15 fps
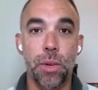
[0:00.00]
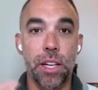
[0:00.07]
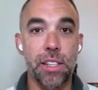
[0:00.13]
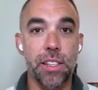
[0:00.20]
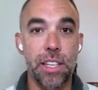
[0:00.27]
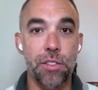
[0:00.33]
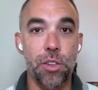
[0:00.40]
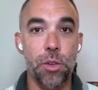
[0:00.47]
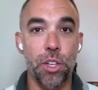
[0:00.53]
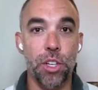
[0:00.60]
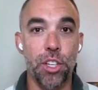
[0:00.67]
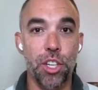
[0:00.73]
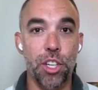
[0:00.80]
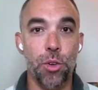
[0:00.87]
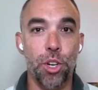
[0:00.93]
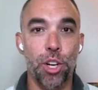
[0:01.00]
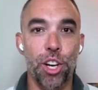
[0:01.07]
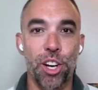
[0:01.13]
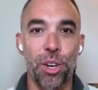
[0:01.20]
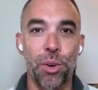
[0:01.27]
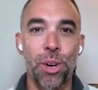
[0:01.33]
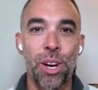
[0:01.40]
when I give you the cue to
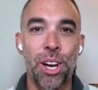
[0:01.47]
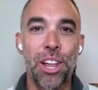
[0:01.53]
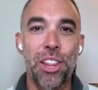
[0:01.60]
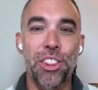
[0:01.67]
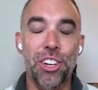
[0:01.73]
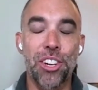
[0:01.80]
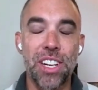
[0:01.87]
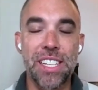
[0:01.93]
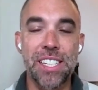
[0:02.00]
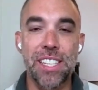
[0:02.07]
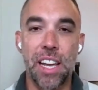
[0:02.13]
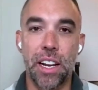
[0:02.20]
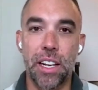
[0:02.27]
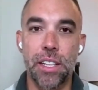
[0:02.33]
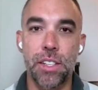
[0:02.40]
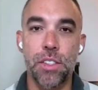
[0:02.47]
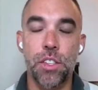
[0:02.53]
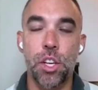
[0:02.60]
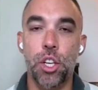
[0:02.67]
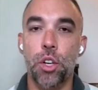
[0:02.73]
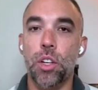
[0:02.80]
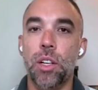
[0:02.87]
go, 30
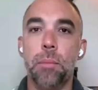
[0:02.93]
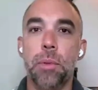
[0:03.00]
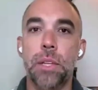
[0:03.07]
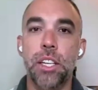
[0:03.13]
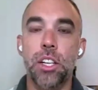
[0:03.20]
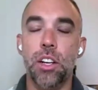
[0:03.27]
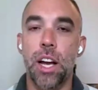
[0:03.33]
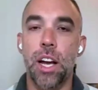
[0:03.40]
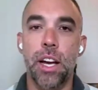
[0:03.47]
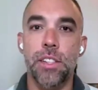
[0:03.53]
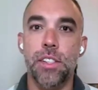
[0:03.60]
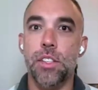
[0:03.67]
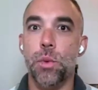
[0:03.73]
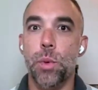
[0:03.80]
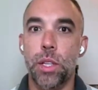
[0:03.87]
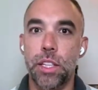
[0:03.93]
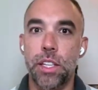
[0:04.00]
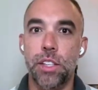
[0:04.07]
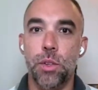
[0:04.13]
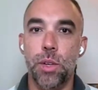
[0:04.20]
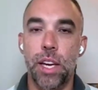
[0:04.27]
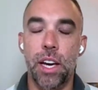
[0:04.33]
seconds, you're going to blink your eyes as quickly
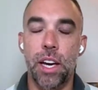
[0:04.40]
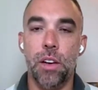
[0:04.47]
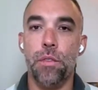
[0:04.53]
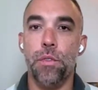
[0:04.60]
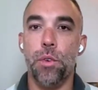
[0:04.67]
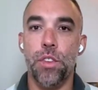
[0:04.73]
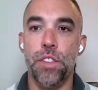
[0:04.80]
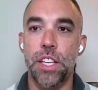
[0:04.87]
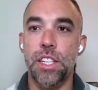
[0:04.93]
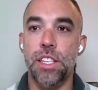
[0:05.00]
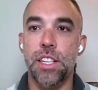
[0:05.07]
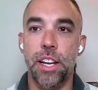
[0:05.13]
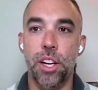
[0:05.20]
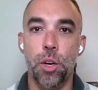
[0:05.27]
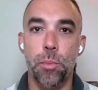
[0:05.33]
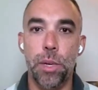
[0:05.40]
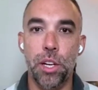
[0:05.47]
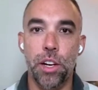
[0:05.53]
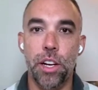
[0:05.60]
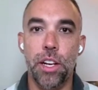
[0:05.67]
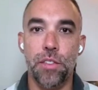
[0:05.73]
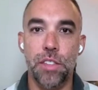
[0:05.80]
as you can for the entire
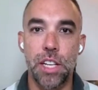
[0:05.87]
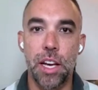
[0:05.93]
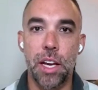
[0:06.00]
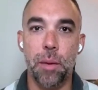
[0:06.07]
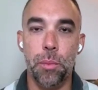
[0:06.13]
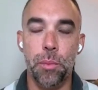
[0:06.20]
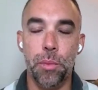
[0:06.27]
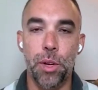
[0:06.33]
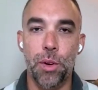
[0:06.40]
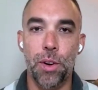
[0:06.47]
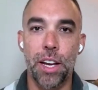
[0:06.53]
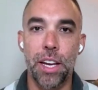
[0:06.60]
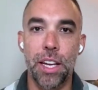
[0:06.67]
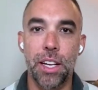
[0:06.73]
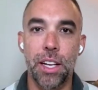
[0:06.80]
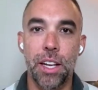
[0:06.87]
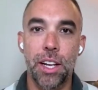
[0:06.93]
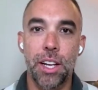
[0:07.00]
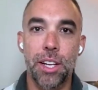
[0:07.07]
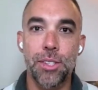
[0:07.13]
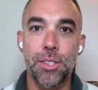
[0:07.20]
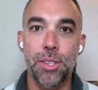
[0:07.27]
period of time. All right.
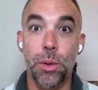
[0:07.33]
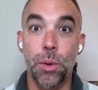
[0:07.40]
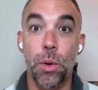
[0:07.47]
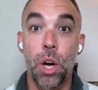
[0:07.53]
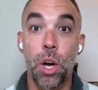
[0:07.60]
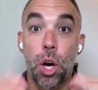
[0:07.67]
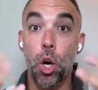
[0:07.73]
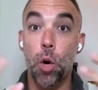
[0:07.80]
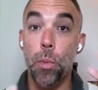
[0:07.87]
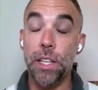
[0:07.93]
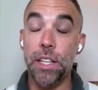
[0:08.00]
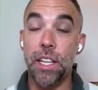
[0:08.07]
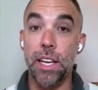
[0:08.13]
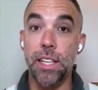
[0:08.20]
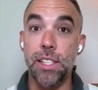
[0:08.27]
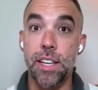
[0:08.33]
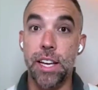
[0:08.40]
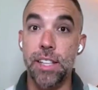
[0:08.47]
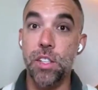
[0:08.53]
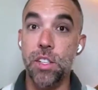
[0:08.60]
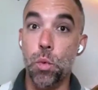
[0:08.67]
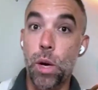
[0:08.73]
So opening the eyes
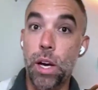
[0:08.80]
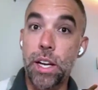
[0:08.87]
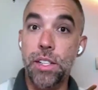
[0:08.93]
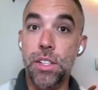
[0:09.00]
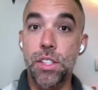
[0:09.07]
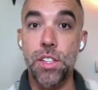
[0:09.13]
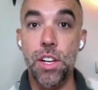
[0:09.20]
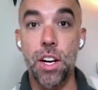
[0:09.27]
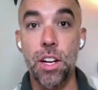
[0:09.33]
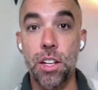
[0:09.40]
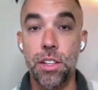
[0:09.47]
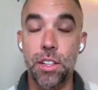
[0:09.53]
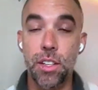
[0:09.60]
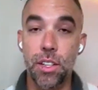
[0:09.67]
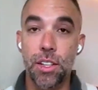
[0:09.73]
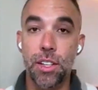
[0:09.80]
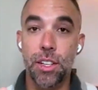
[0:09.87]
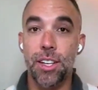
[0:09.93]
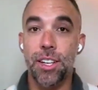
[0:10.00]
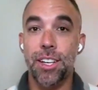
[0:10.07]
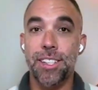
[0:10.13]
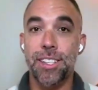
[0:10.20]
nice and wide to start.
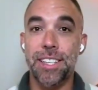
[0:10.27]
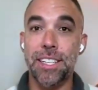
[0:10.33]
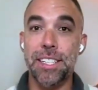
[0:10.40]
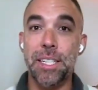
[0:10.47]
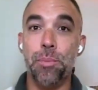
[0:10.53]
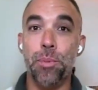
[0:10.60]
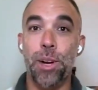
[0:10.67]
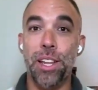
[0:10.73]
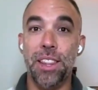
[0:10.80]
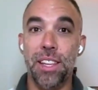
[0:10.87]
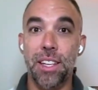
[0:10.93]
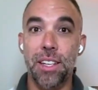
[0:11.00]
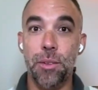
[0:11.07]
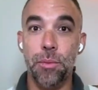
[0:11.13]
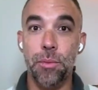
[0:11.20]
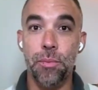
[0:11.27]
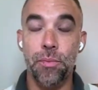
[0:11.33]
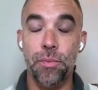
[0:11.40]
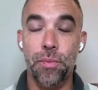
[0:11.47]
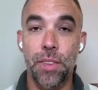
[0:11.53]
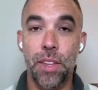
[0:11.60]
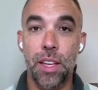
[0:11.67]
Take a deep breath in
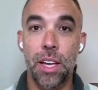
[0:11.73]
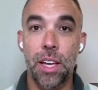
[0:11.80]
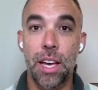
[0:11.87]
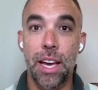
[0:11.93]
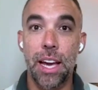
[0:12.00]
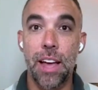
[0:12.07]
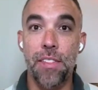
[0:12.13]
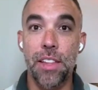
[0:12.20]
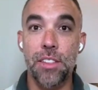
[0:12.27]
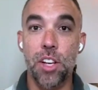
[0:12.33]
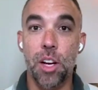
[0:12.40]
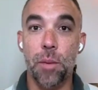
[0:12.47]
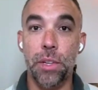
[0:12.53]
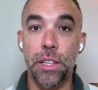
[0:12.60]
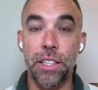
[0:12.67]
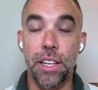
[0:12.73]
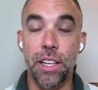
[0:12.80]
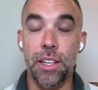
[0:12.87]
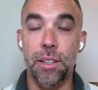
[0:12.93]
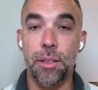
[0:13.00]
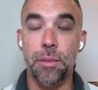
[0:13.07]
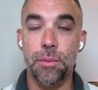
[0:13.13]
and then start
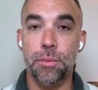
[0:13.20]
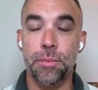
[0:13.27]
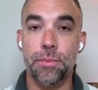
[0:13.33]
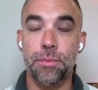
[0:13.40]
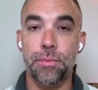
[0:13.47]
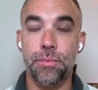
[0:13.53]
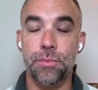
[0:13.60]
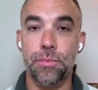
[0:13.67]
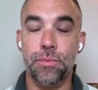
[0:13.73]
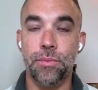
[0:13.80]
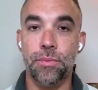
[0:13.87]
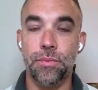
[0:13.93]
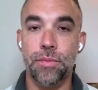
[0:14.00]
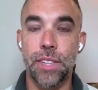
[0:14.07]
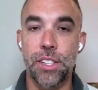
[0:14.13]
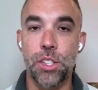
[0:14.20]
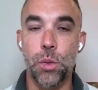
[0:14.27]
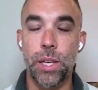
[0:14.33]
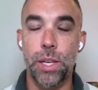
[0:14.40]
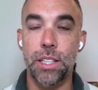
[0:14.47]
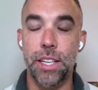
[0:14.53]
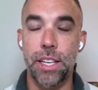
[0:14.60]
blinking as
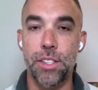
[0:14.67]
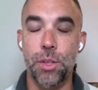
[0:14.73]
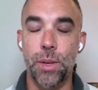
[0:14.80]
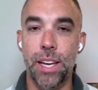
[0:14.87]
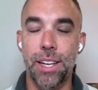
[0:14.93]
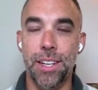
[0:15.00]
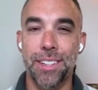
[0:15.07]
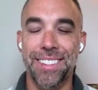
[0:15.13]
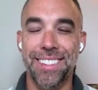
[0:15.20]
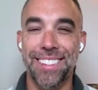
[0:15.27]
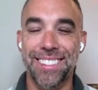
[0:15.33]
quickly as you can.